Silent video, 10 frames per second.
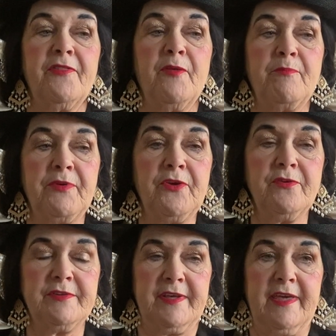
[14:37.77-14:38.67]
the
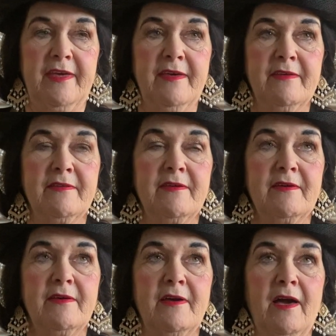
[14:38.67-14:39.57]
beauty
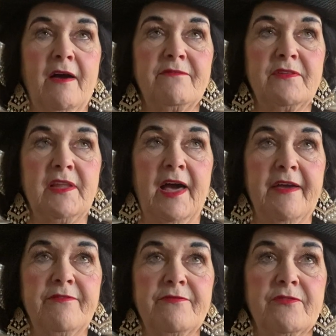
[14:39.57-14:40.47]
of
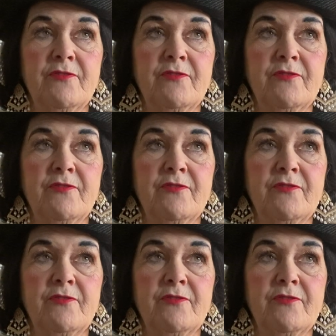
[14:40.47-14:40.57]
life